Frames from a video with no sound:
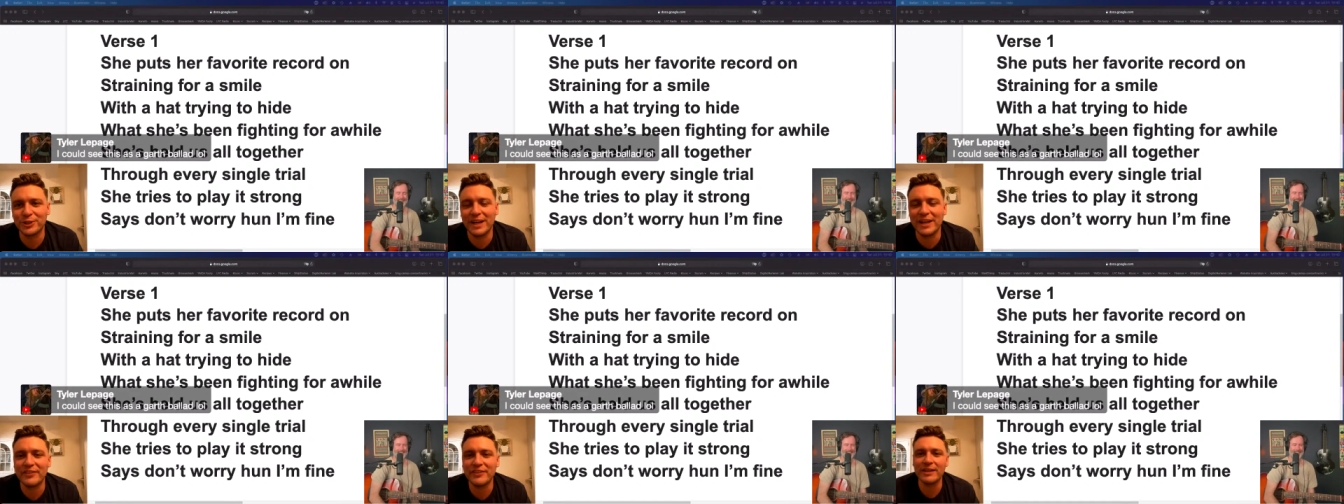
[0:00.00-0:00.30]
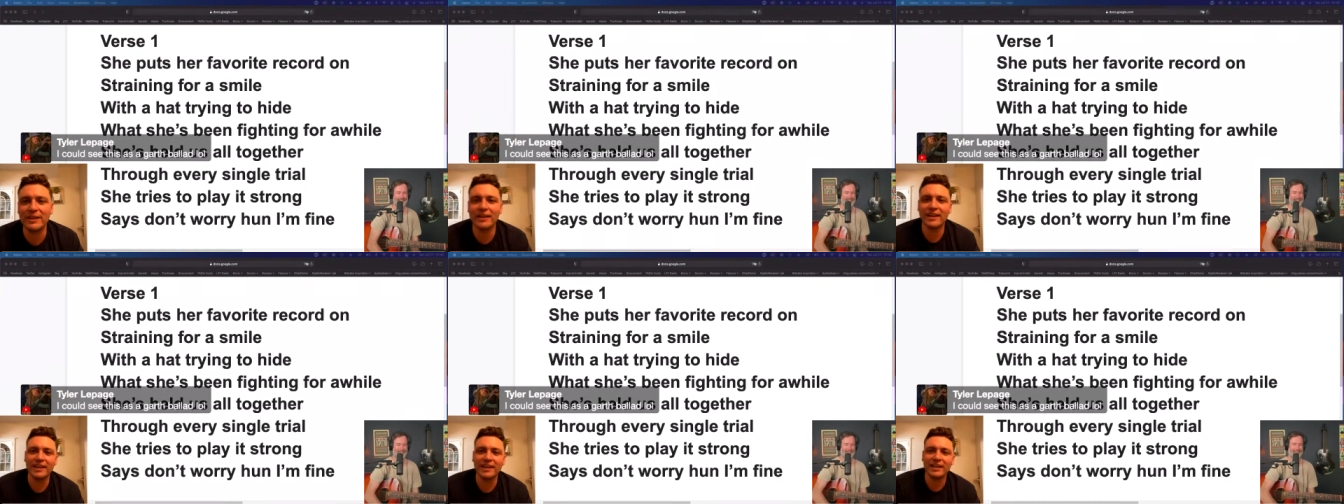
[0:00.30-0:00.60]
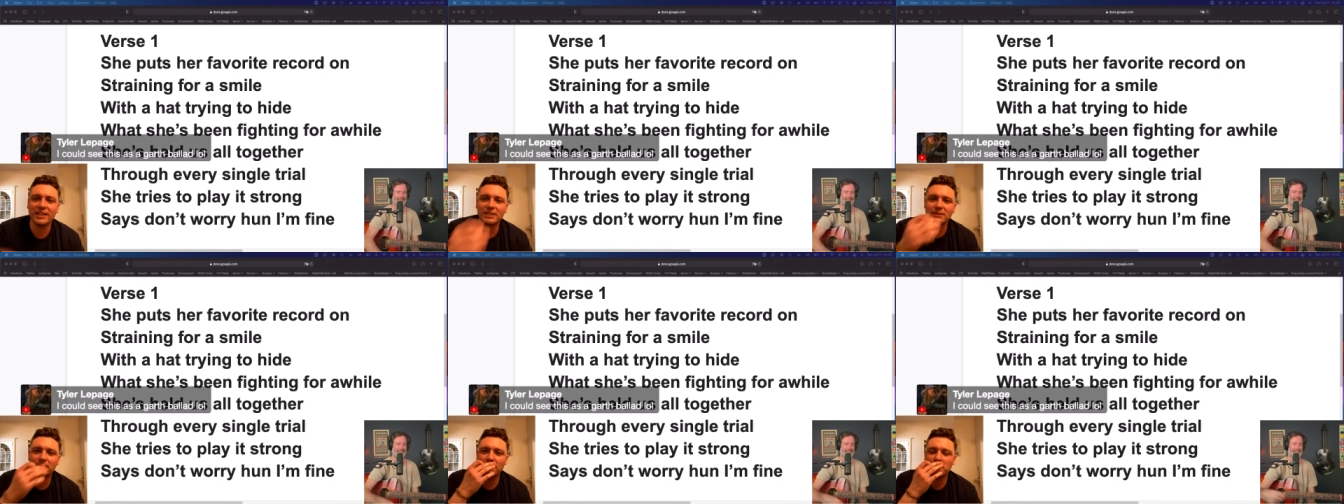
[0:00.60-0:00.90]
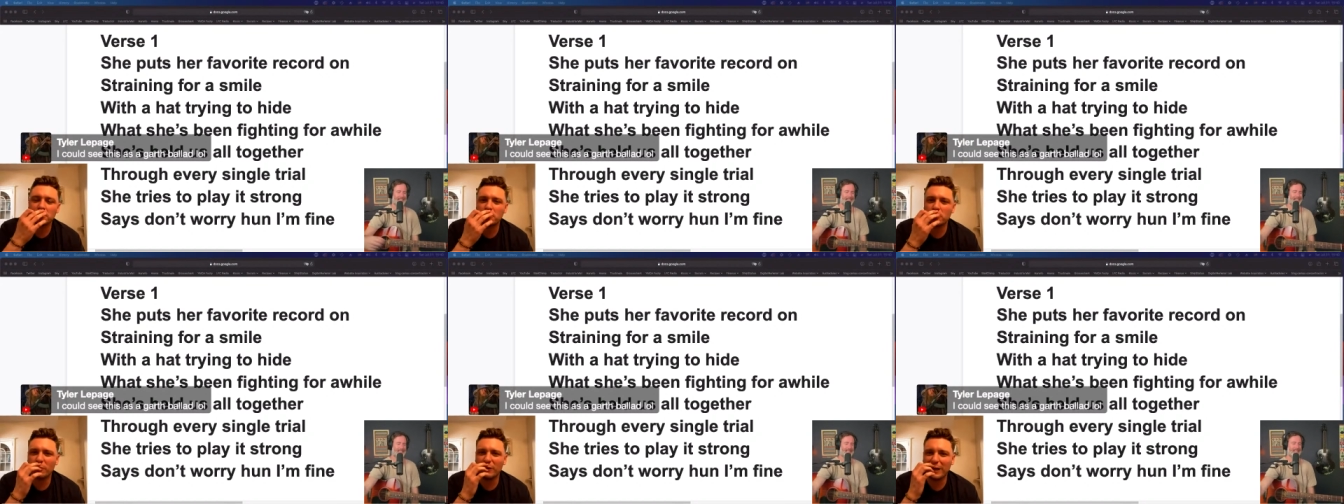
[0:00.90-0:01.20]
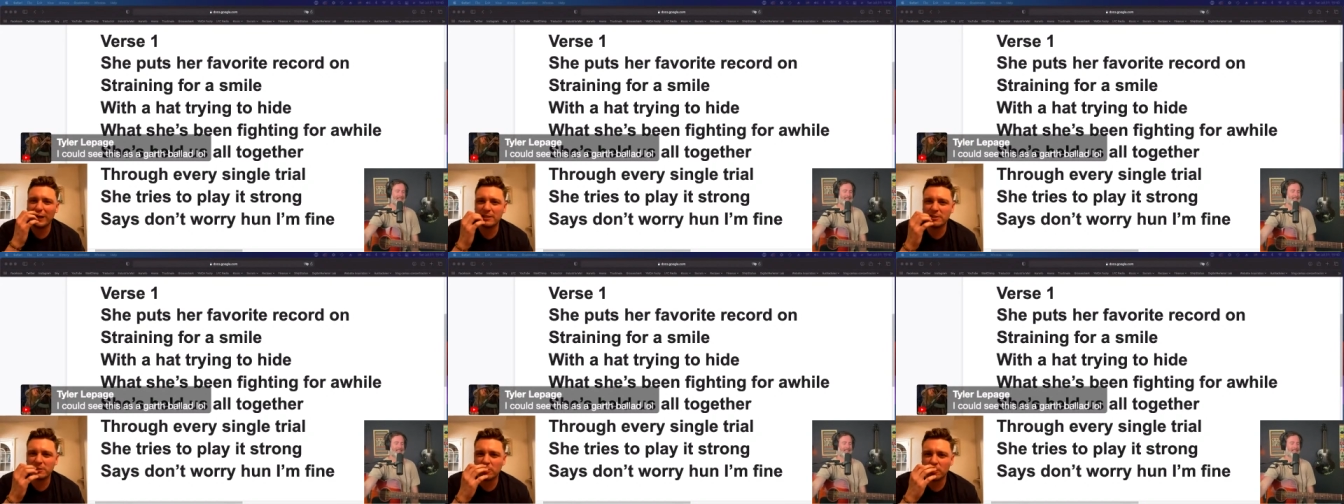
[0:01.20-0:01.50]
I think, especially when
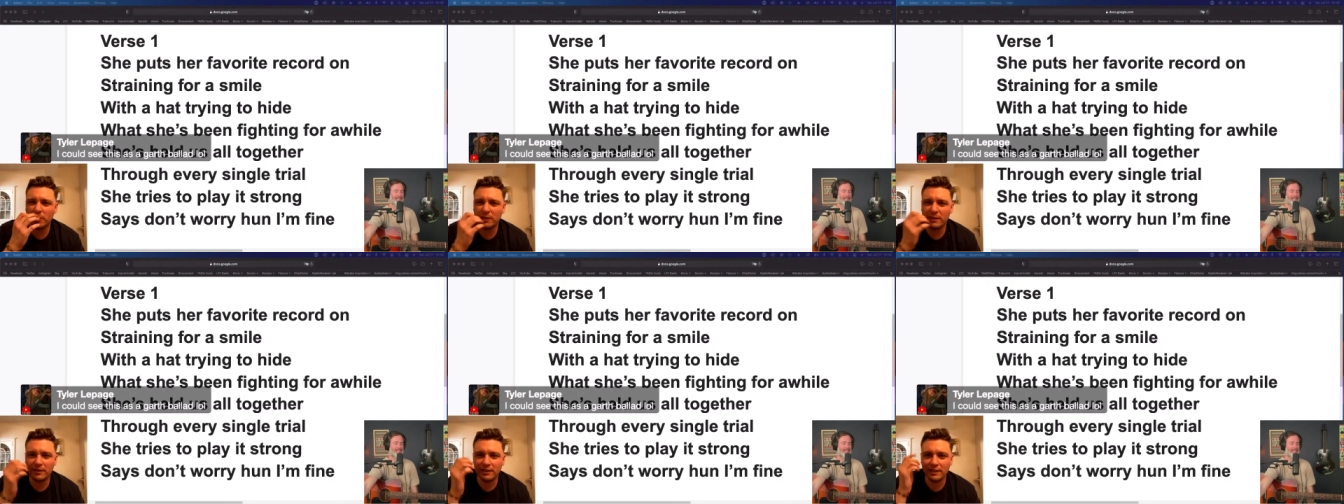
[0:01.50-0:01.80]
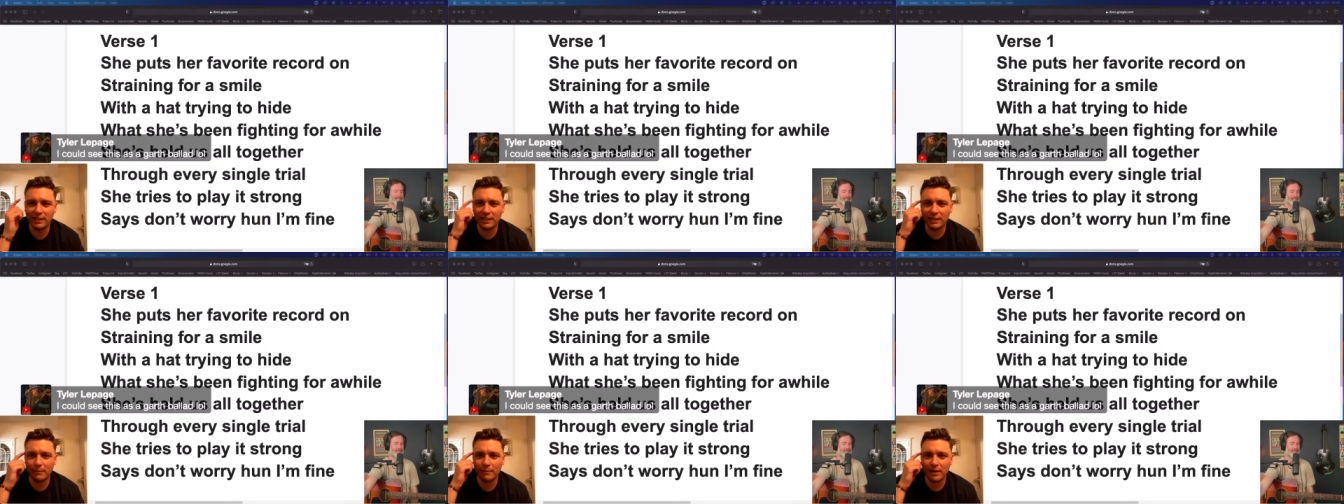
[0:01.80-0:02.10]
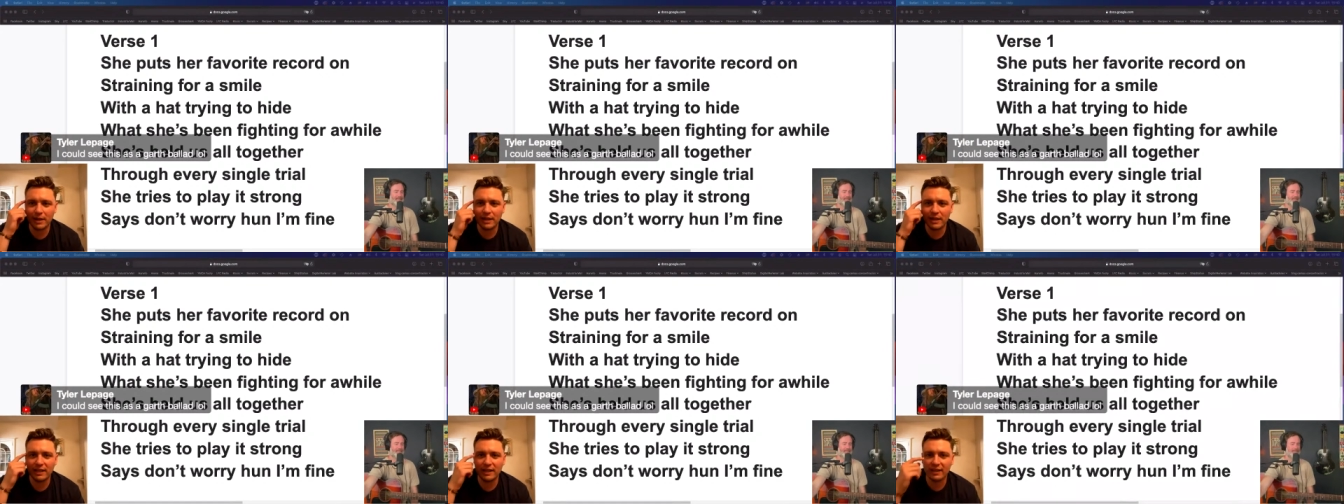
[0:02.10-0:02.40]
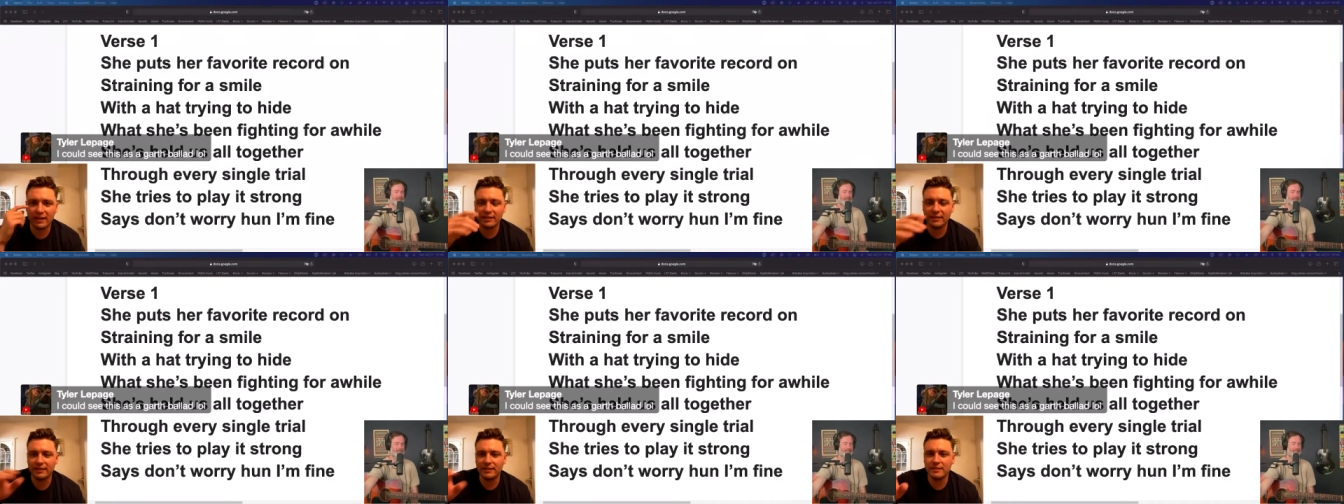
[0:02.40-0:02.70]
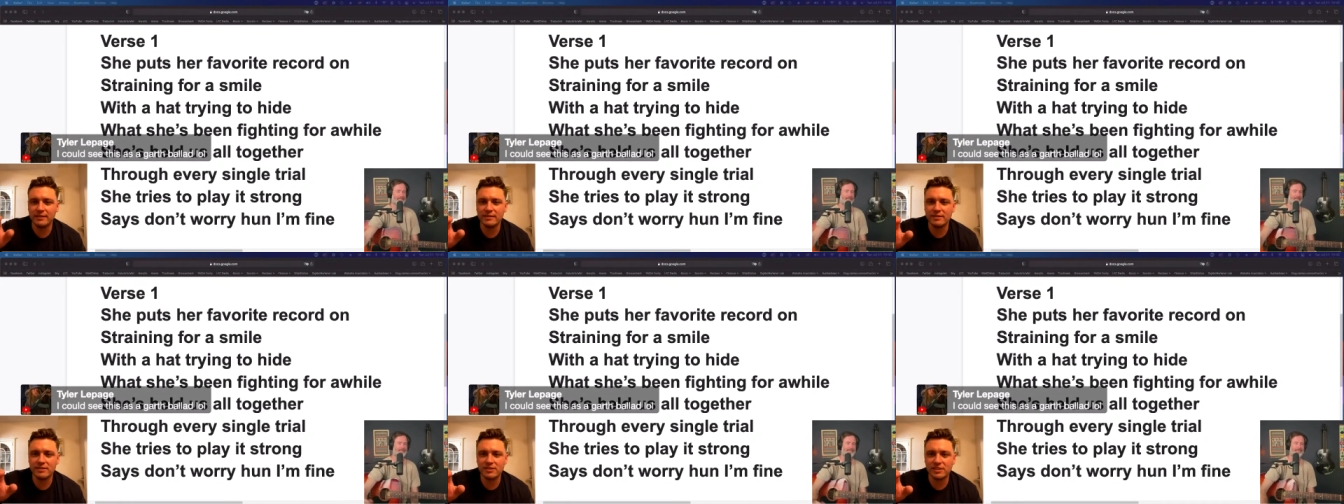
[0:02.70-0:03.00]
I started thinking in my head and
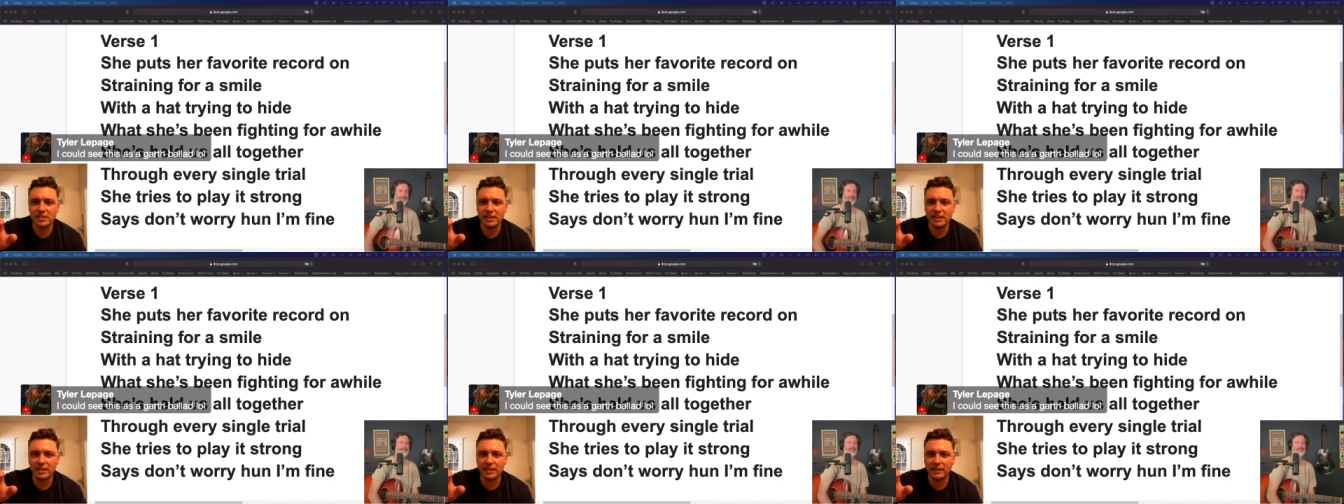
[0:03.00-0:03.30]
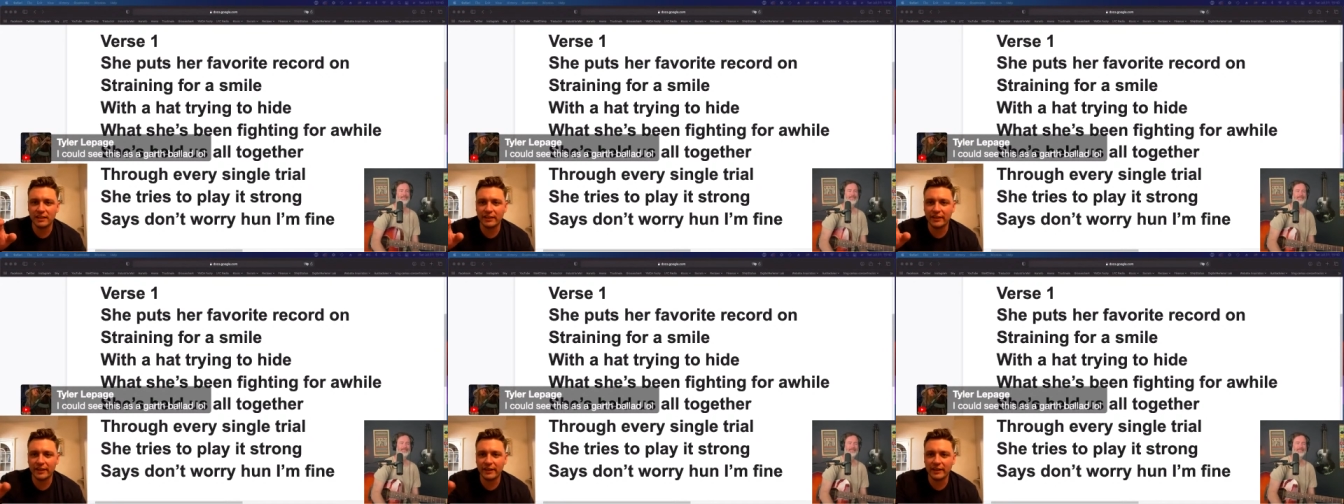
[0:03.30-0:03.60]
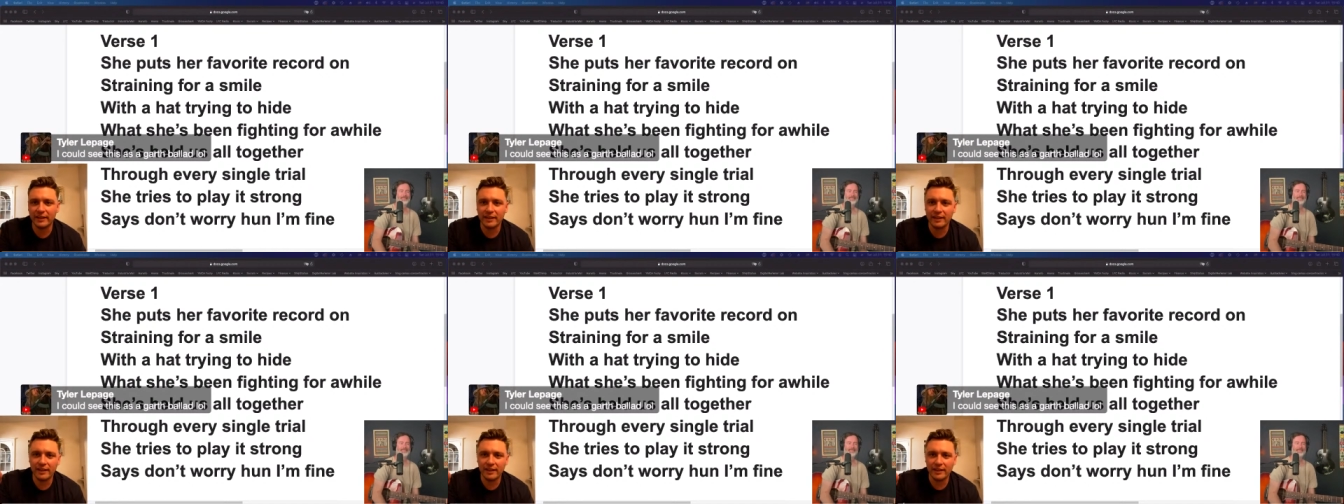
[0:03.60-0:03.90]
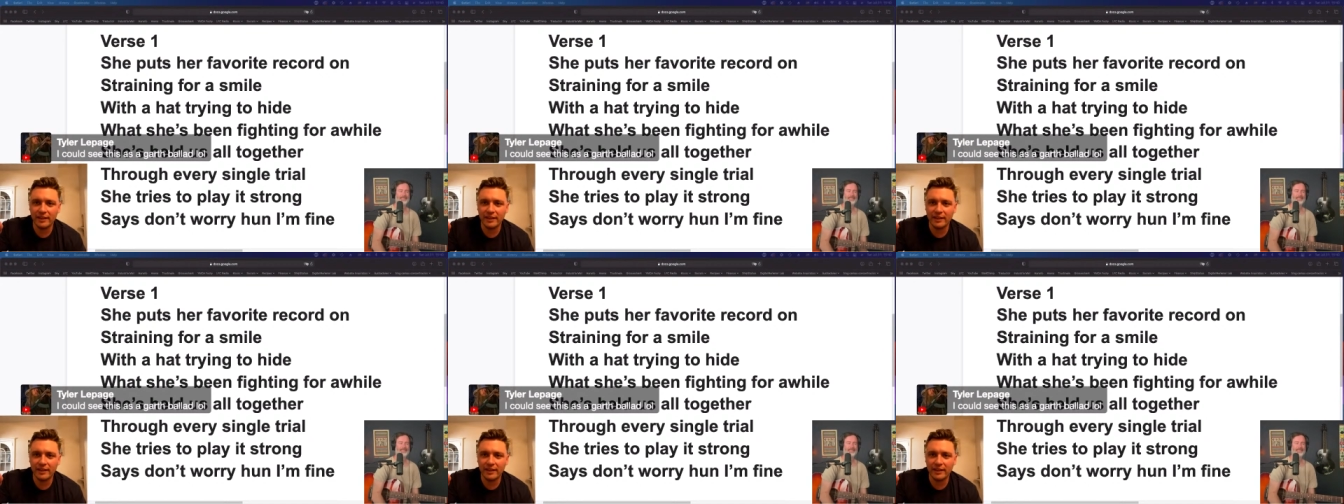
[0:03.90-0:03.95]
then singing like